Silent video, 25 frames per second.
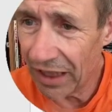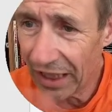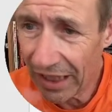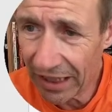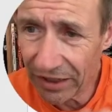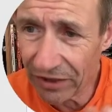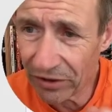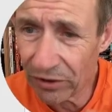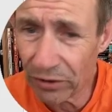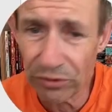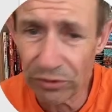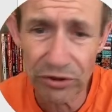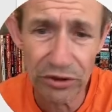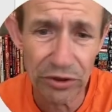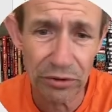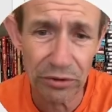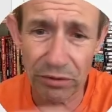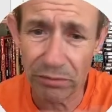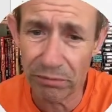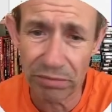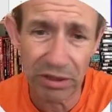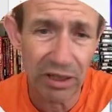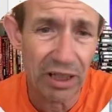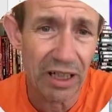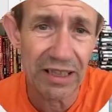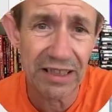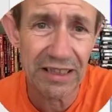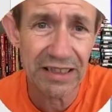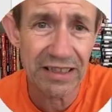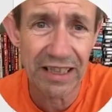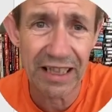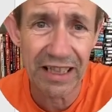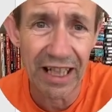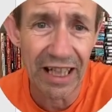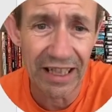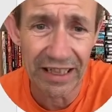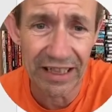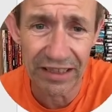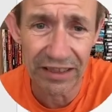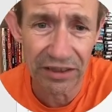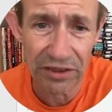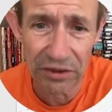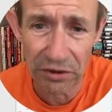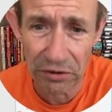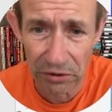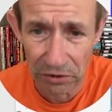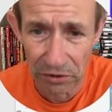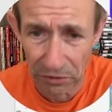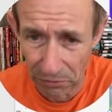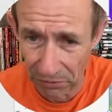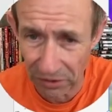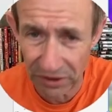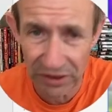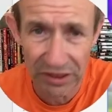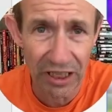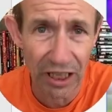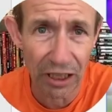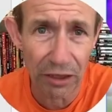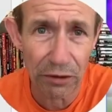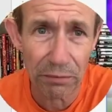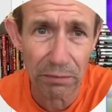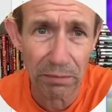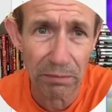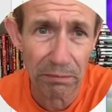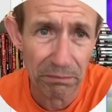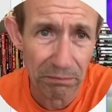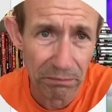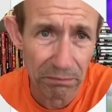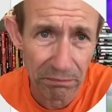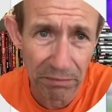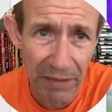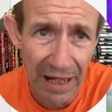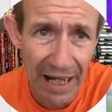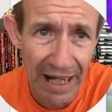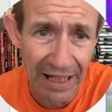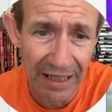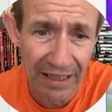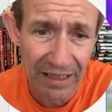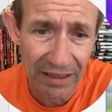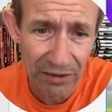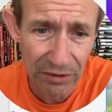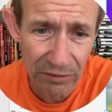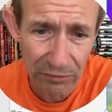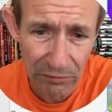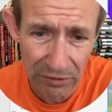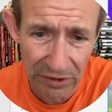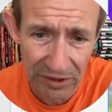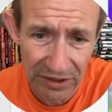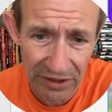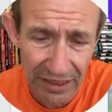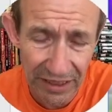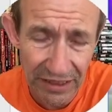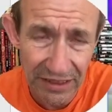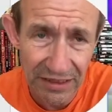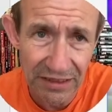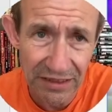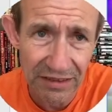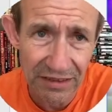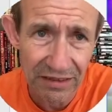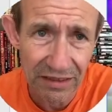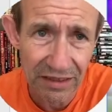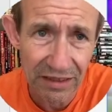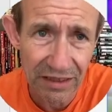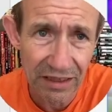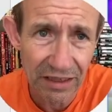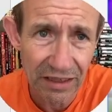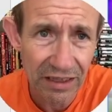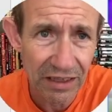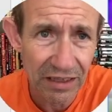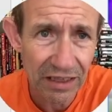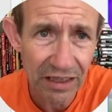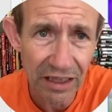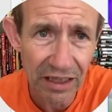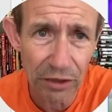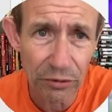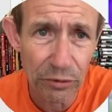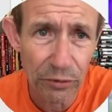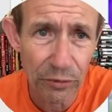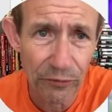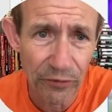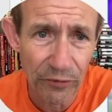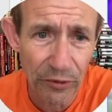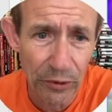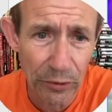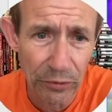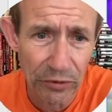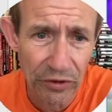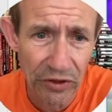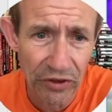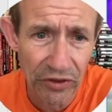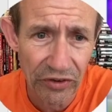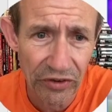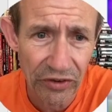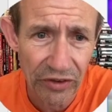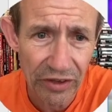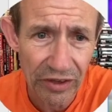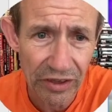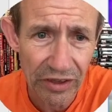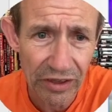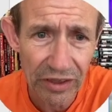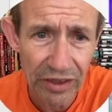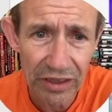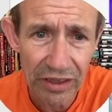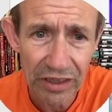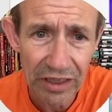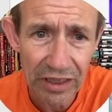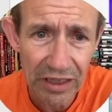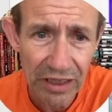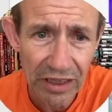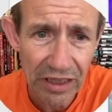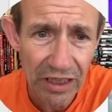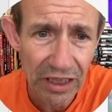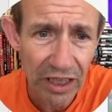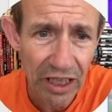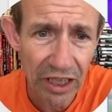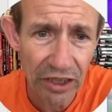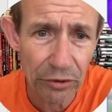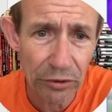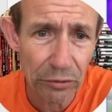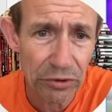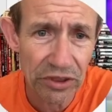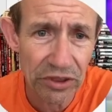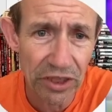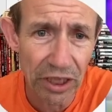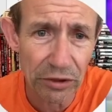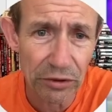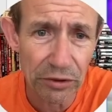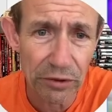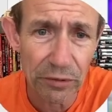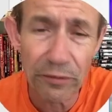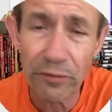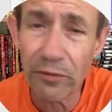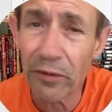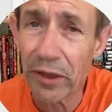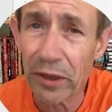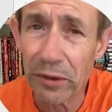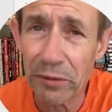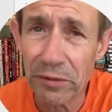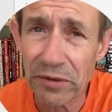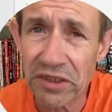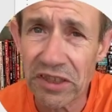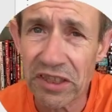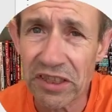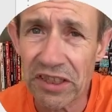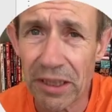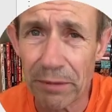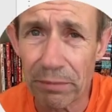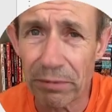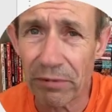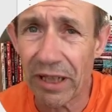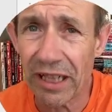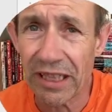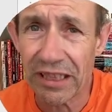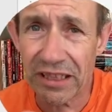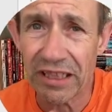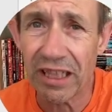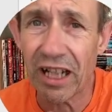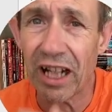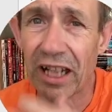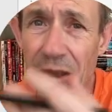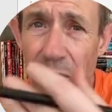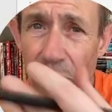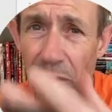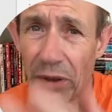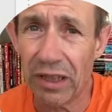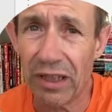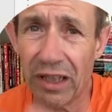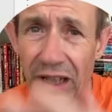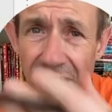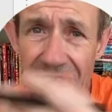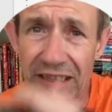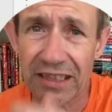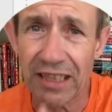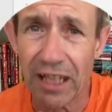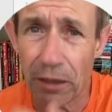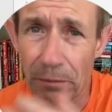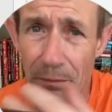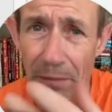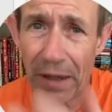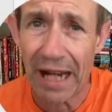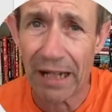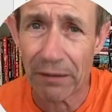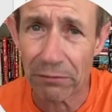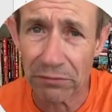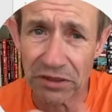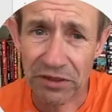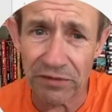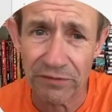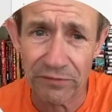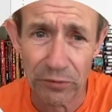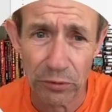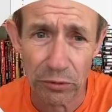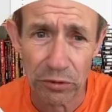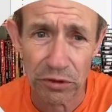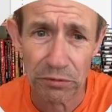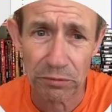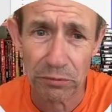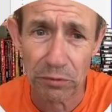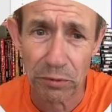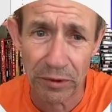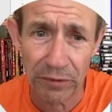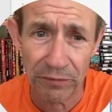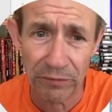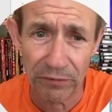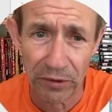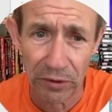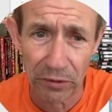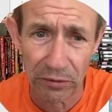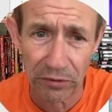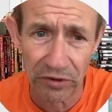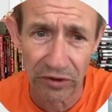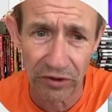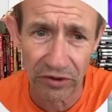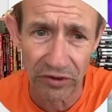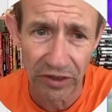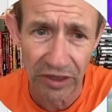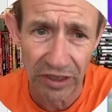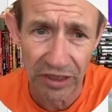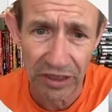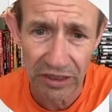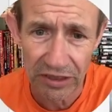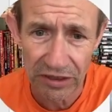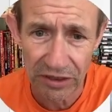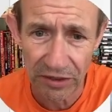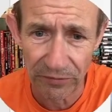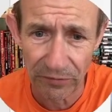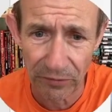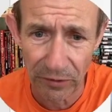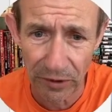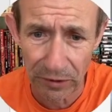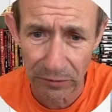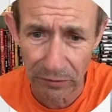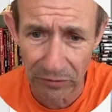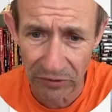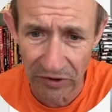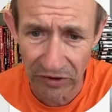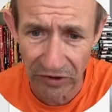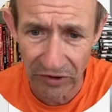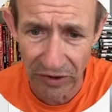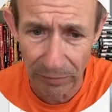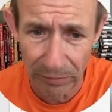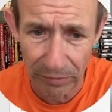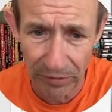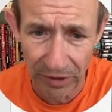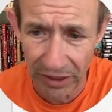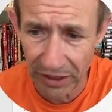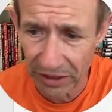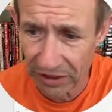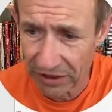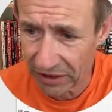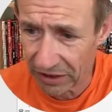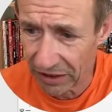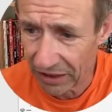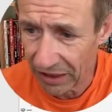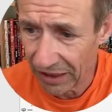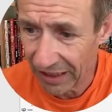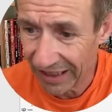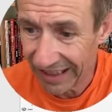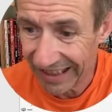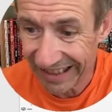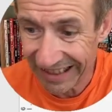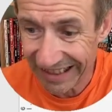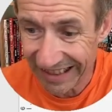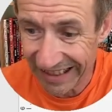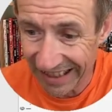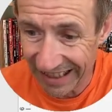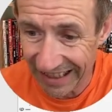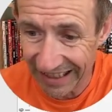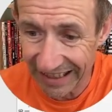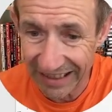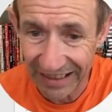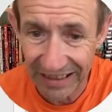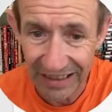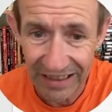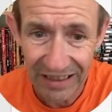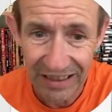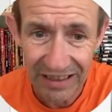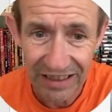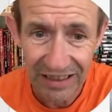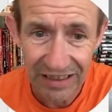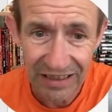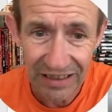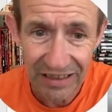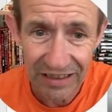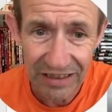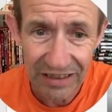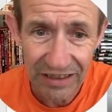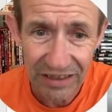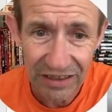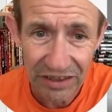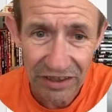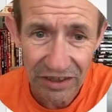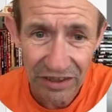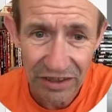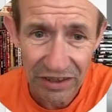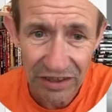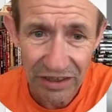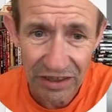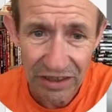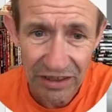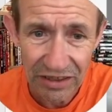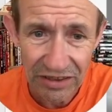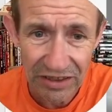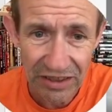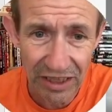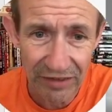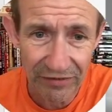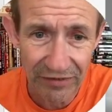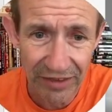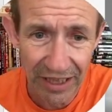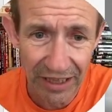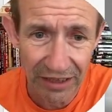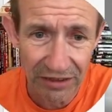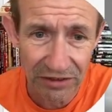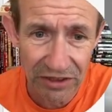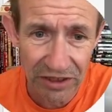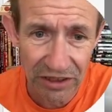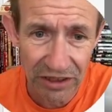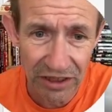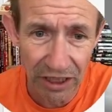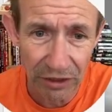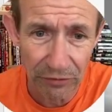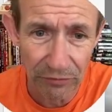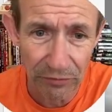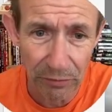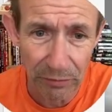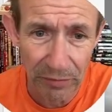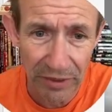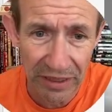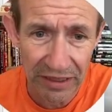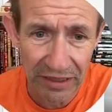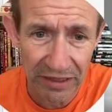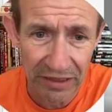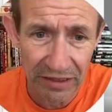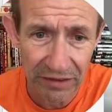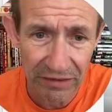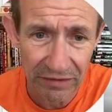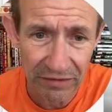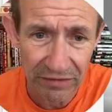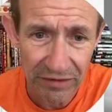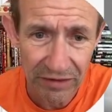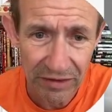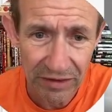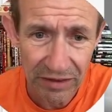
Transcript: And of course, you can apply this again. You can always go back with this, go to filters, and always go to frequency separation. I quite like to go backwards and forwards between filters. So frequency separation, again, instead of Gaussian, go for median.